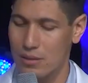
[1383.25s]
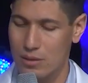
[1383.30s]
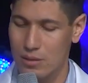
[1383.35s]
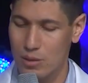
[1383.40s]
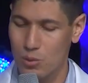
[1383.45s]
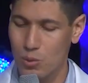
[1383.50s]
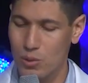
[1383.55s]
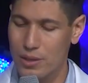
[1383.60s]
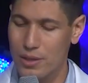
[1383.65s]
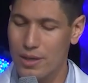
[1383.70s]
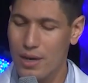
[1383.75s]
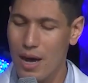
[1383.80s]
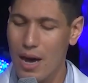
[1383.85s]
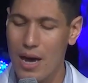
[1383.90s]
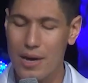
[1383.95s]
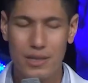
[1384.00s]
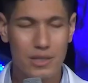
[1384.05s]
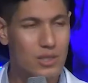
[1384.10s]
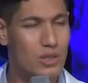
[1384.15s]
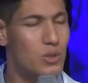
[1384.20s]
to what
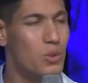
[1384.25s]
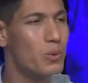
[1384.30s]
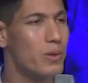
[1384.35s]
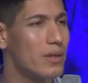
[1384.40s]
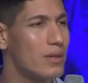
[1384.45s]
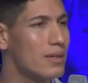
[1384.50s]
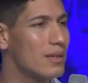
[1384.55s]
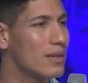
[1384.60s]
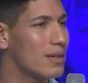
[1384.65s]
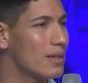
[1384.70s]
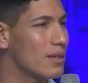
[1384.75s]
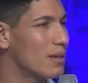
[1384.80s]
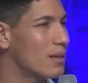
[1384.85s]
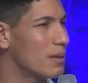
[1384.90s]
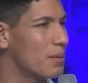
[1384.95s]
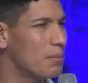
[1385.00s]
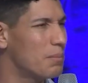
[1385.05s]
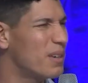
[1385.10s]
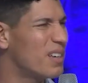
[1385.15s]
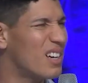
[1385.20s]
God is doing
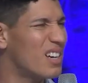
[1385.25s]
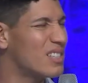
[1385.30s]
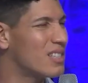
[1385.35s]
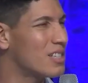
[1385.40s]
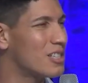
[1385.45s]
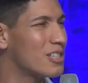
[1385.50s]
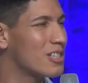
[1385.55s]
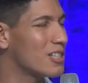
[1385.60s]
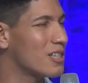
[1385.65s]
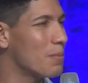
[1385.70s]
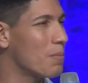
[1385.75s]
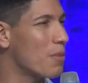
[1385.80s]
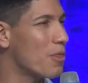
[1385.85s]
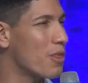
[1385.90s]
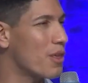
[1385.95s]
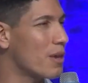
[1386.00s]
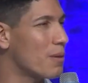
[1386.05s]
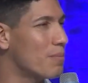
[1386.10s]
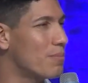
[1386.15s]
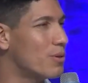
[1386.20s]
because it's
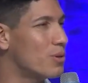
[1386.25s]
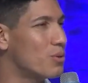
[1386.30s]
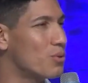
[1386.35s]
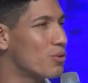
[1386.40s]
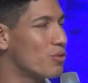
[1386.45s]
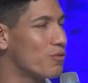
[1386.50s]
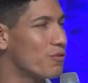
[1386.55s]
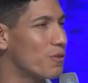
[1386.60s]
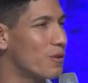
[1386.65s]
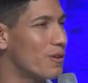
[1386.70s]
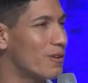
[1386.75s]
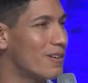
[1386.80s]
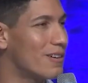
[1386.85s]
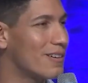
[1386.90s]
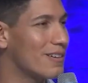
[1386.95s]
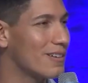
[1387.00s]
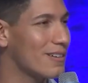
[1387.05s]
something beautiful.